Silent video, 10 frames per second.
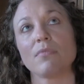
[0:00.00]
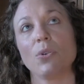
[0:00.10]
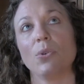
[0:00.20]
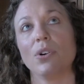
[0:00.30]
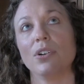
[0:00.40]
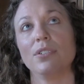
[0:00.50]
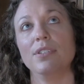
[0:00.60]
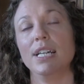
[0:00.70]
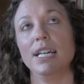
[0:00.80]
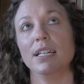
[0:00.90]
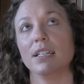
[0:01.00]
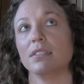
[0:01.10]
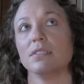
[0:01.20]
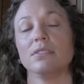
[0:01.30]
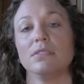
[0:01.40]
or
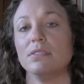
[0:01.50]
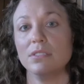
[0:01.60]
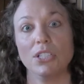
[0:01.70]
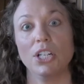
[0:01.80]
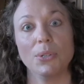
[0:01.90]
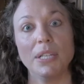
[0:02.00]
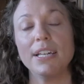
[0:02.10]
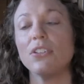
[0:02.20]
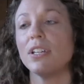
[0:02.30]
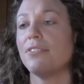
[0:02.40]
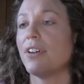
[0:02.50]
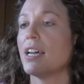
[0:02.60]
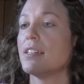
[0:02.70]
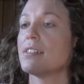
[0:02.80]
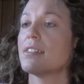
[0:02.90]
needing, you know, legal
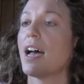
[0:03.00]
advice,